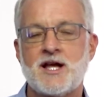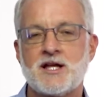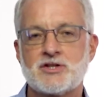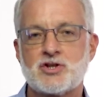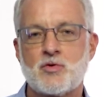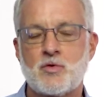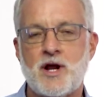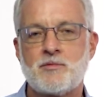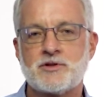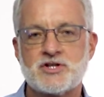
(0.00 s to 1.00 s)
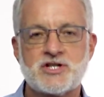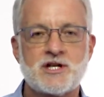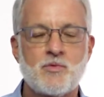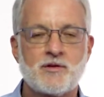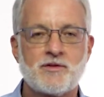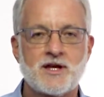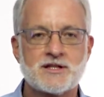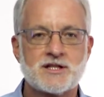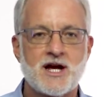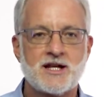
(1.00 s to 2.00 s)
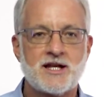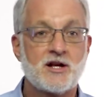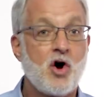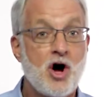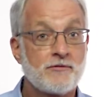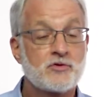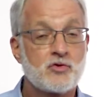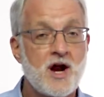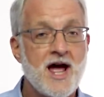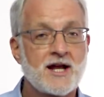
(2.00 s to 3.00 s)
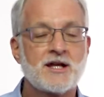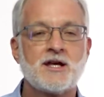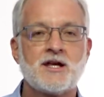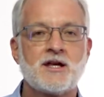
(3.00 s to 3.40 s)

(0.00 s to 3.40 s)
And so we're able to see when things kind of get off track,